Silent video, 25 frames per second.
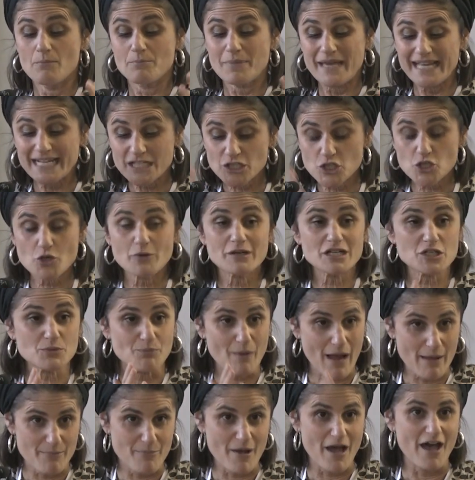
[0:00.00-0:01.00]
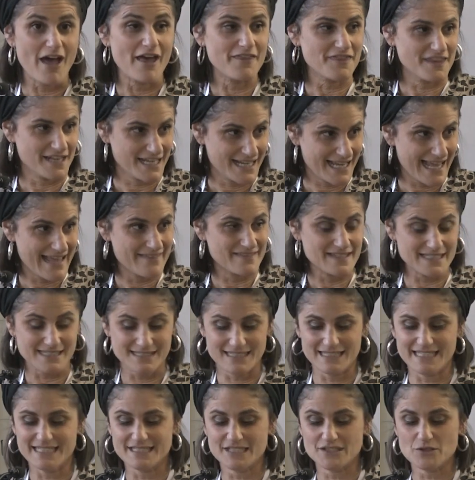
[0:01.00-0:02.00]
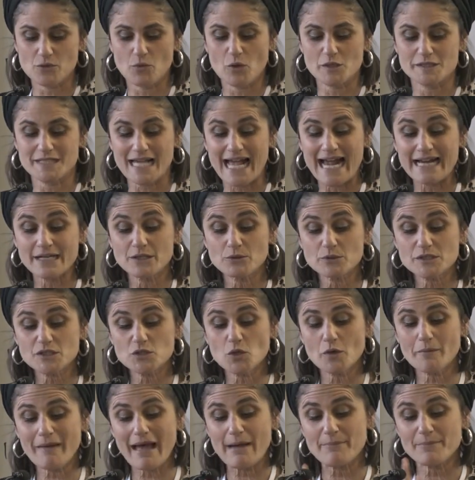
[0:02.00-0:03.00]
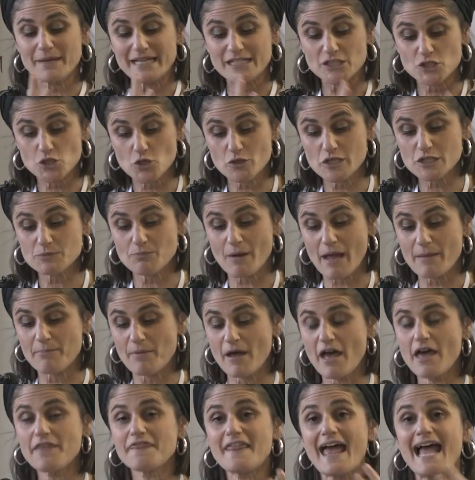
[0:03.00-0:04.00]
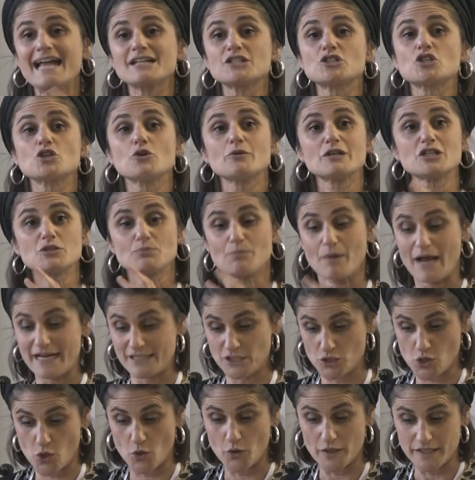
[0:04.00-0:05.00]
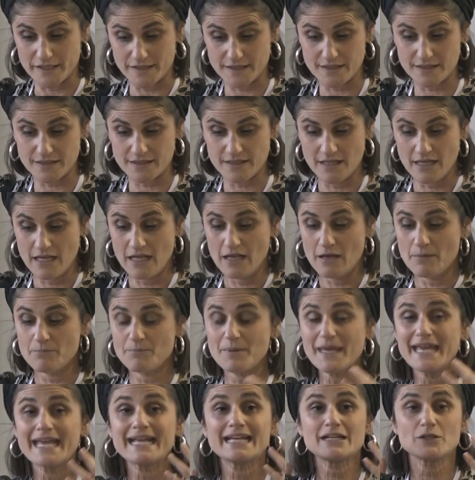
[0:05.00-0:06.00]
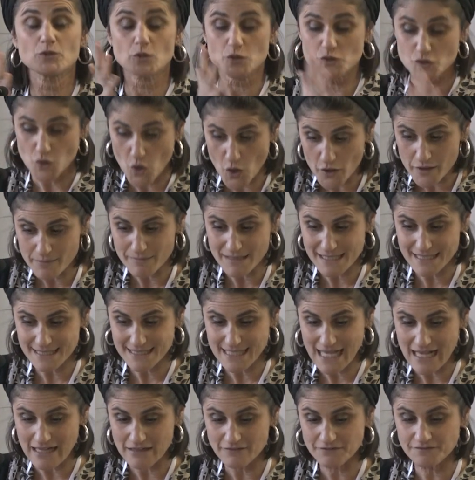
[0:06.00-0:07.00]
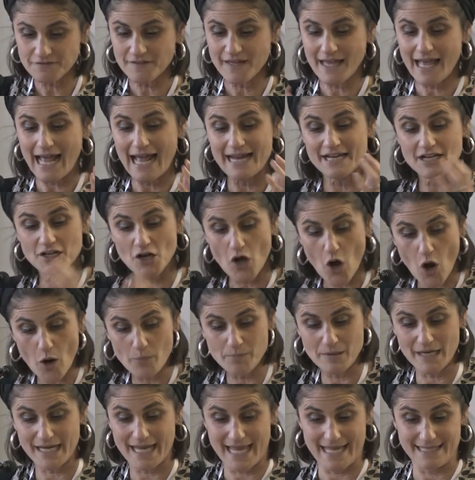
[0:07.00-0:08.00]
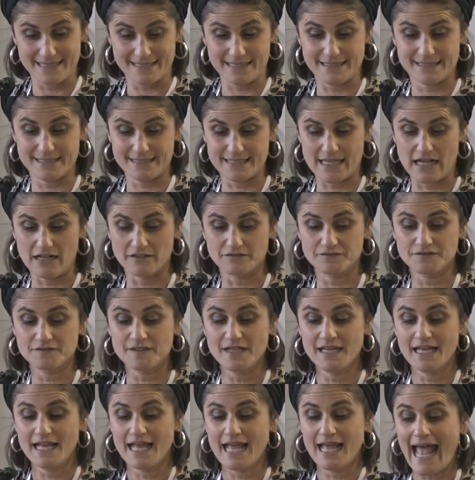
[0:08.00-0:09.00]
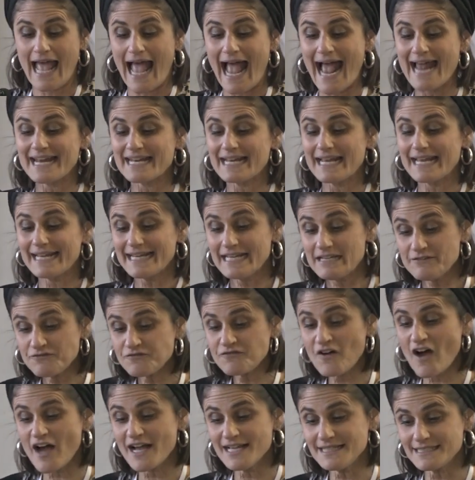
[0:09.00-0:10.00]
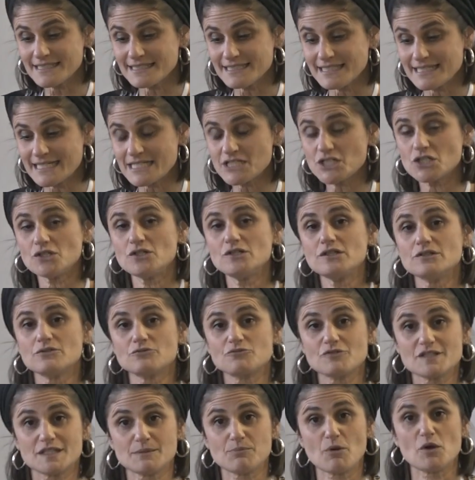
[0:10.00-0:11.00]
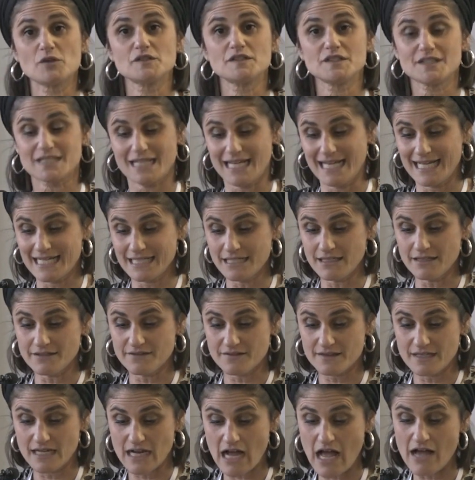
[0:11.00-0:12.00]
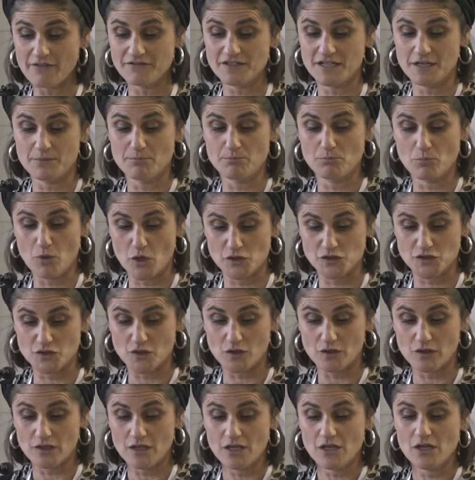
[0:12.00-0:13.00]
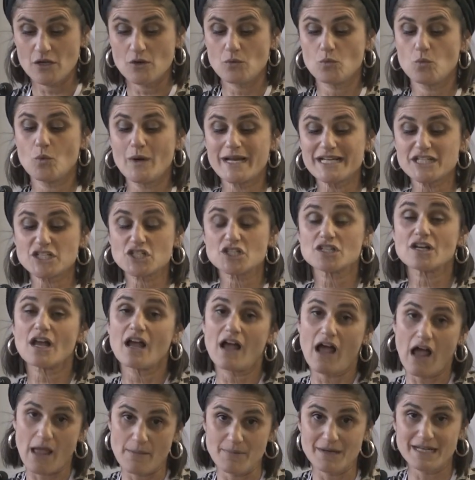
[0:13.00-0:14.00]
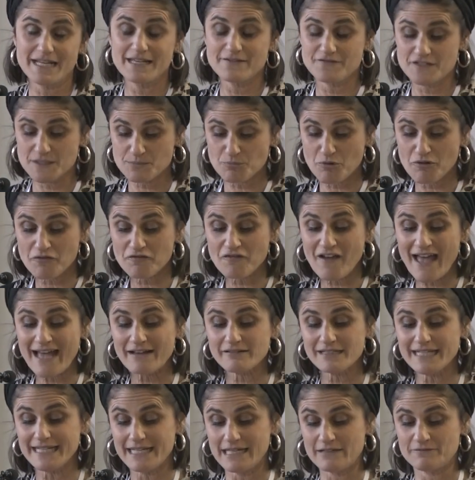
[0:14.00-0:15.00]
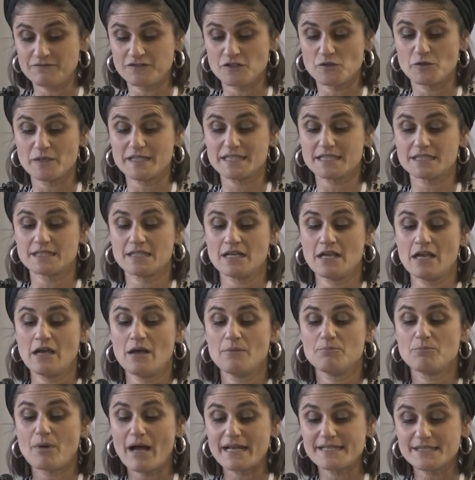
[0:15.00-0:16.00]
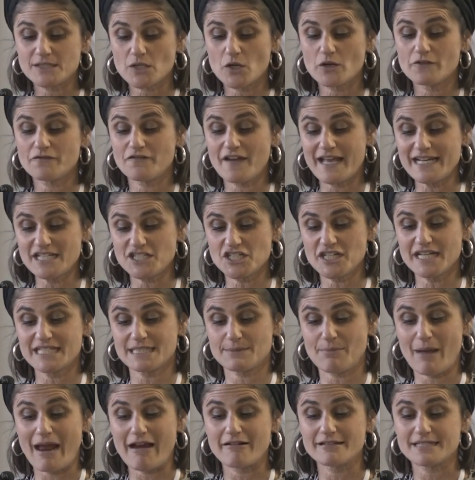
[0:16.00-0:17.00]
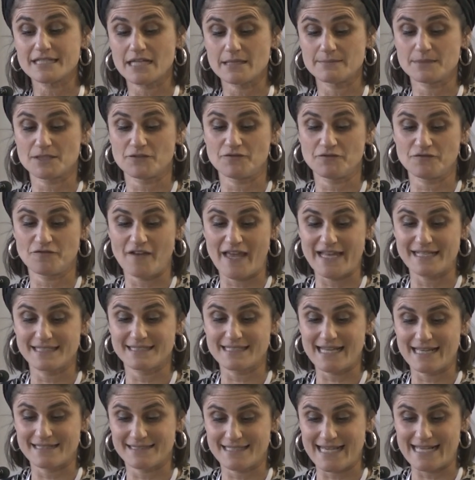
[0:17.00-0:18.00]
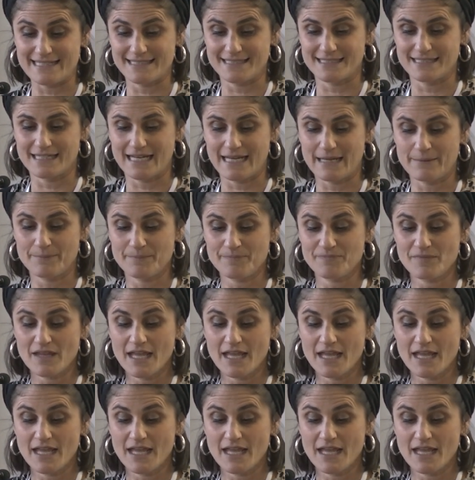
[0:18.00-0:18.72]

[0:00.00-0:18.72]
being Jewish by birth, and again this leads to what Daniel was talking about, being Jewish by birth and Jewish by choice, being an autonomous self and an obligated self. And he finds initial response in the covenant model, which I believe is profoundly influenced by Soloveitchik's paradigms of fate and destiny.